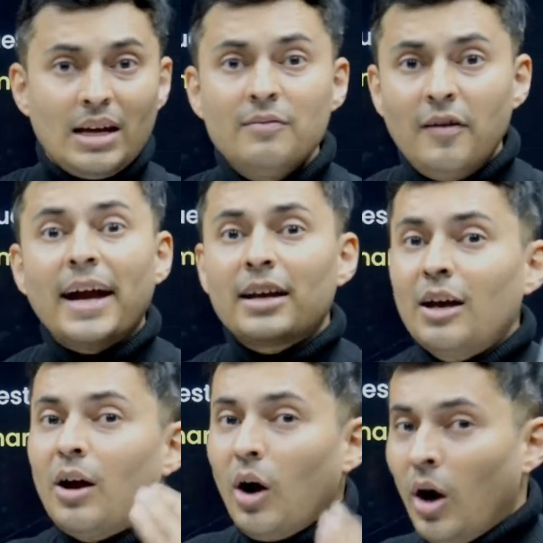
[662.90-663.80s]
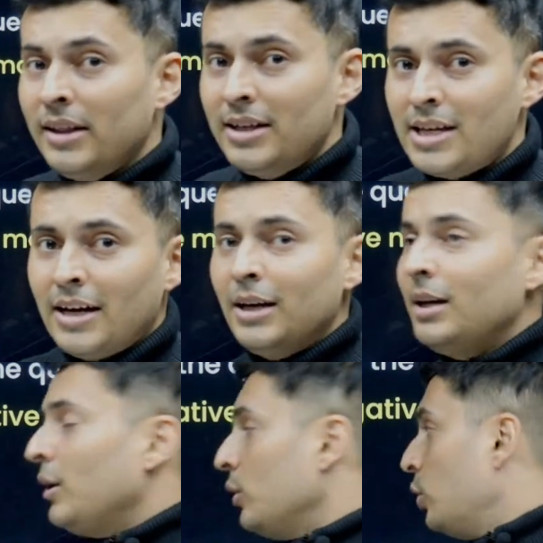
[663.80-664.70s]
In fact, on the channel,
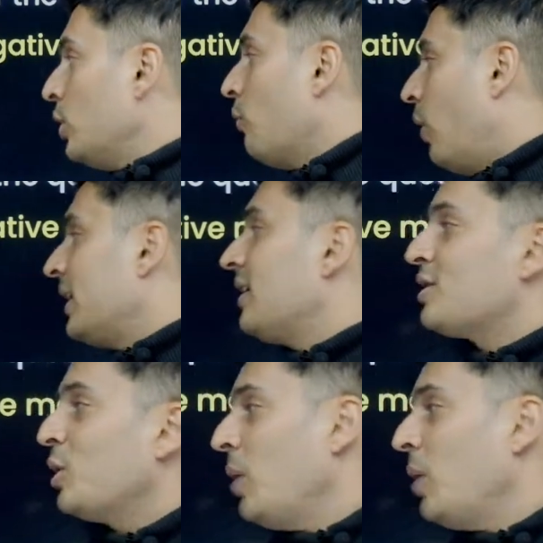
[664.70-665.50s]
do you want us to